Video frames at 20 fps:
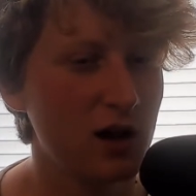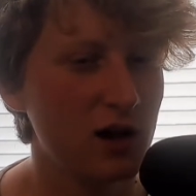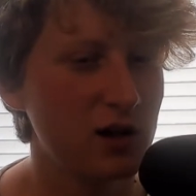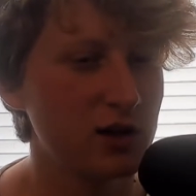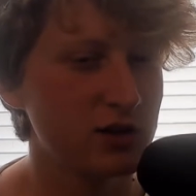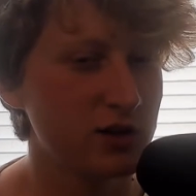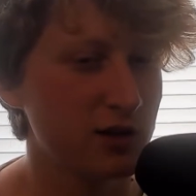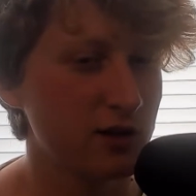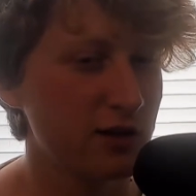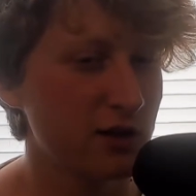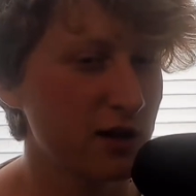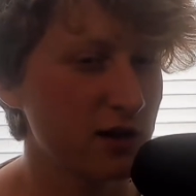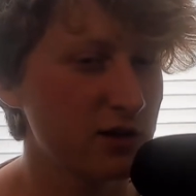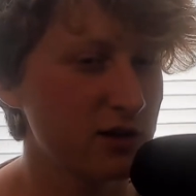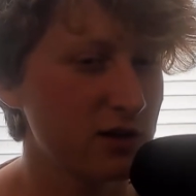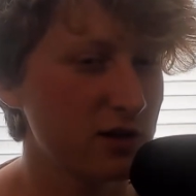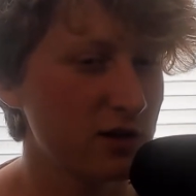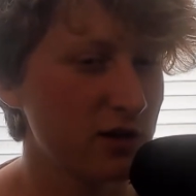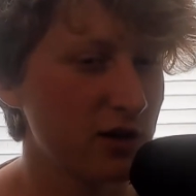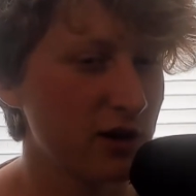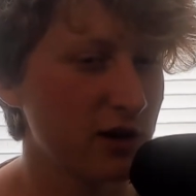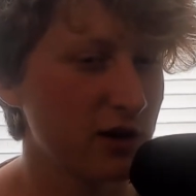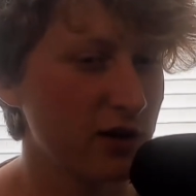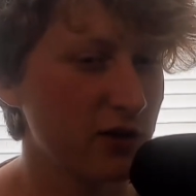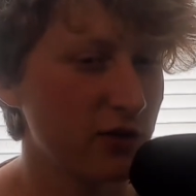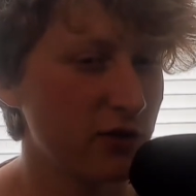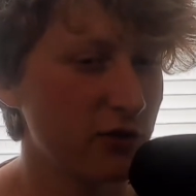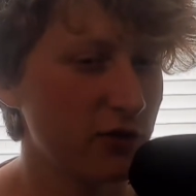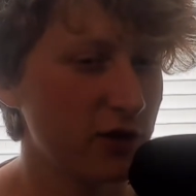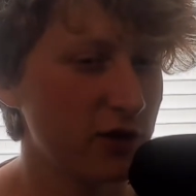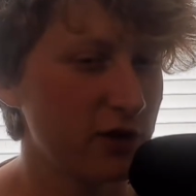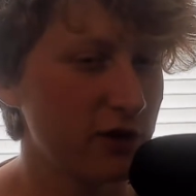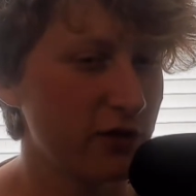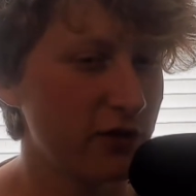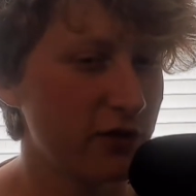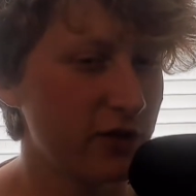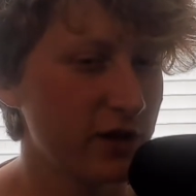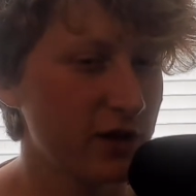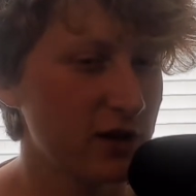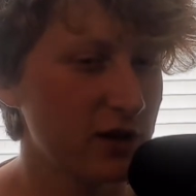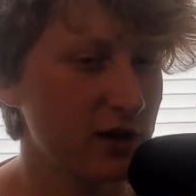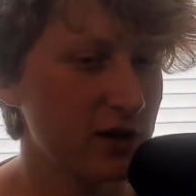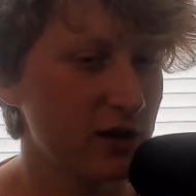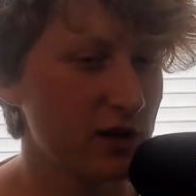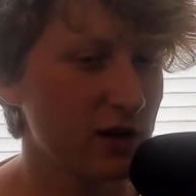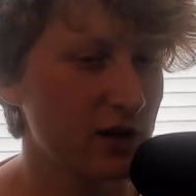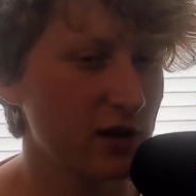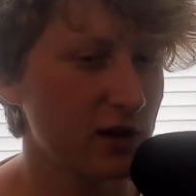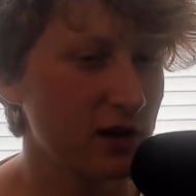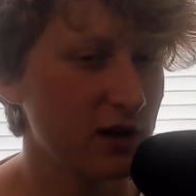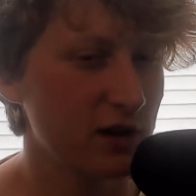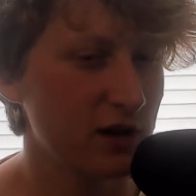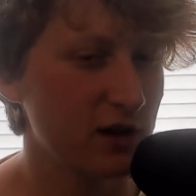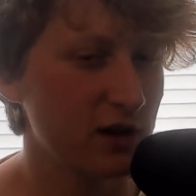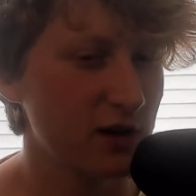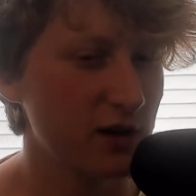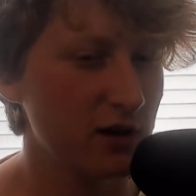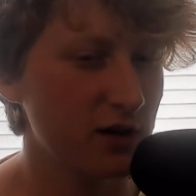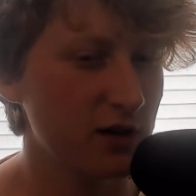she's actually like really fit, and